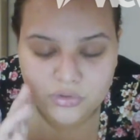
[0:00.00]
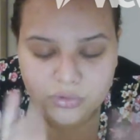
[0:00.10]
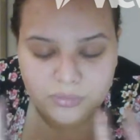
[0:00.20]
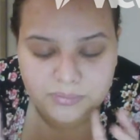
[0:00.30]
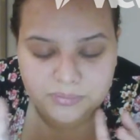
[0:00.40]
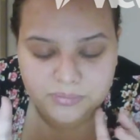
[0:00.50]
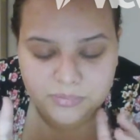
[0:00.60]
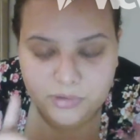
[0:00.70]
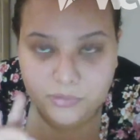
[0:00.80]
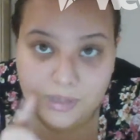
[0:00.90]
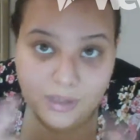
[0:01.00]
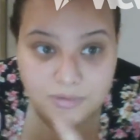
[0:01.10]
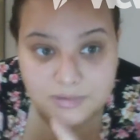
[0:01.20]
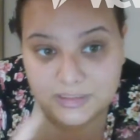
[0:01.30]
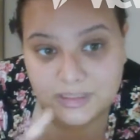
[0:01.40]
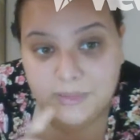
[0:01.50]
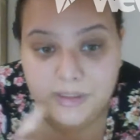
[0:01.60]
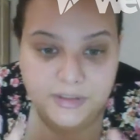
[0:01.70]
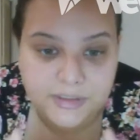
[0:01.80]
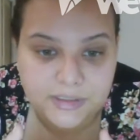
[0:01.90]
were around the same
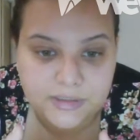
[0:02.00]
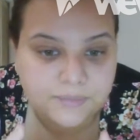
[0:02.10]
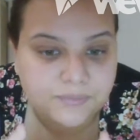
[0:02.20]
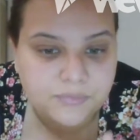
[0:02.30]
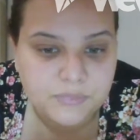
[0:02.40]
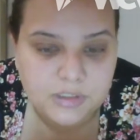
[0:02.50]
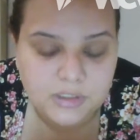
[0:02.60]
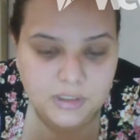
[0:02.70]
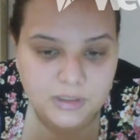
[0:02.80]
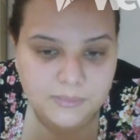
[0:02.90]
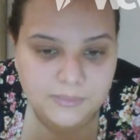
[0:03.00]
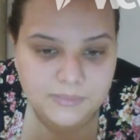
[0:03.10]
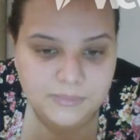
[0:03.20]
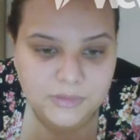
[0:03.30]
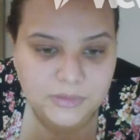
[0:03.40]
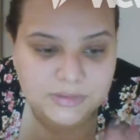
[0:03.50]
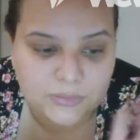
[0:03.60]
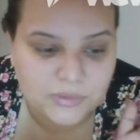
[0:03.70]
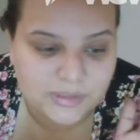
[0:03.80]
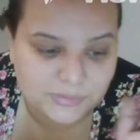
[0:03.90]
area. There
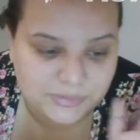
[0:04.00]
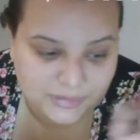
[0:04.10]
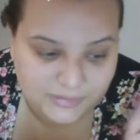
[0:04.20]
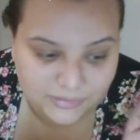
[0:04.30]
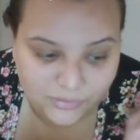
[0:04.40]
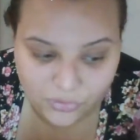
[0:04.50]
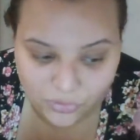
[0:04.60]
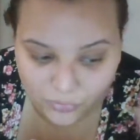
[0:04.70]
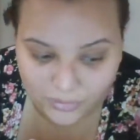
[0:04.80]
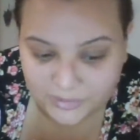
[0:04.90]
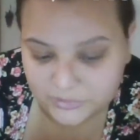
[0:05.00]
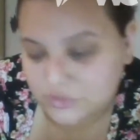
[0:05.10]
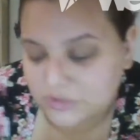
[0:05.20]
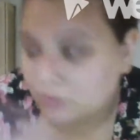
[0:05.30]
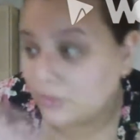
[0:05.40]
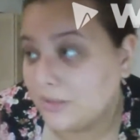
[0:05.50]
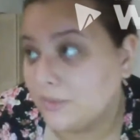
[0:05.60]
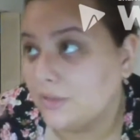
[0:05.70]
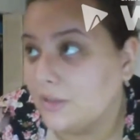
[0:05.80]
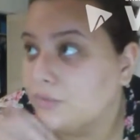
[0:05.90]
wasn't one that was like a 300 and one that
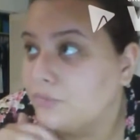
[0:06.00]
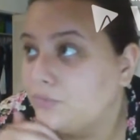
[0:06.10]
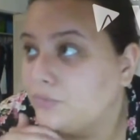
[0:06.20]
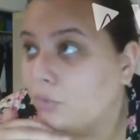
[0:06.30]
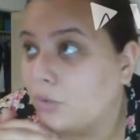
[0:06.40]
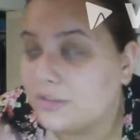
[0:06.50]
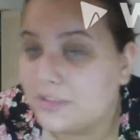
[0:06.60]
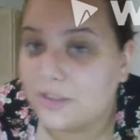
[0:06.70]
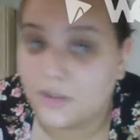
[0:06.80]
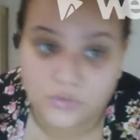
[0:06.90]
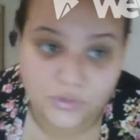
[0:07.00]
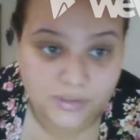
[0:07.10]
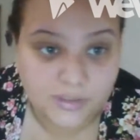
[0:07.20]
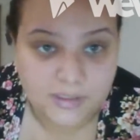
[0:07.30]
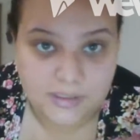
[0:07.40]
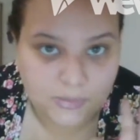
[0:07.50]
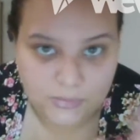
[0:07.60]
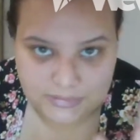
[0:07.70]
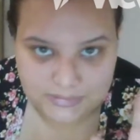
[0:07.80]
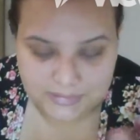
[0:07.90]
was like a 1400. It
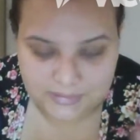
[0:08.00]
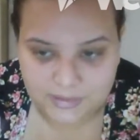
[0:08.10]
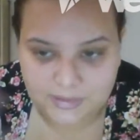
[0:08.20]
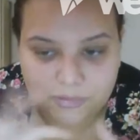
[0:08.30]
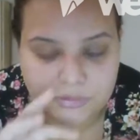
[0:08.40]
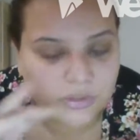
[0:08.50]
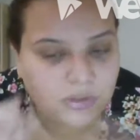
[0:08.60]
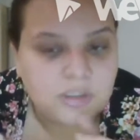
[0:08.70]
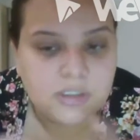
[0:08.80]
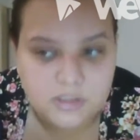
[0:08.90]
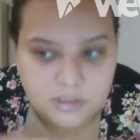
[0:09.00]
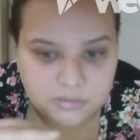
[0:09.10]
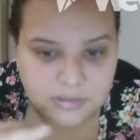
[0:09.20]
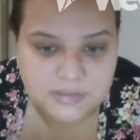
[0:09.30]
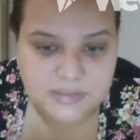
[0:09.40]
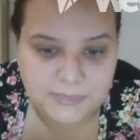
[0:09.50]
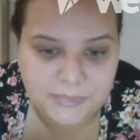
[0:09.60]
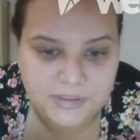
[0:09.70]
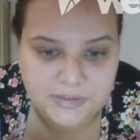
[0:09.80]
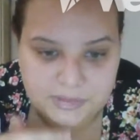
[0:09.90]
wasn't like that. It was all around the same
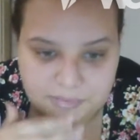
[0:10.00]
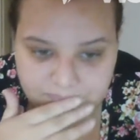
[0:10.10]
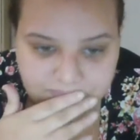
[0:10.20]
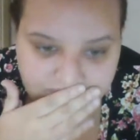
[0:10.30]
area.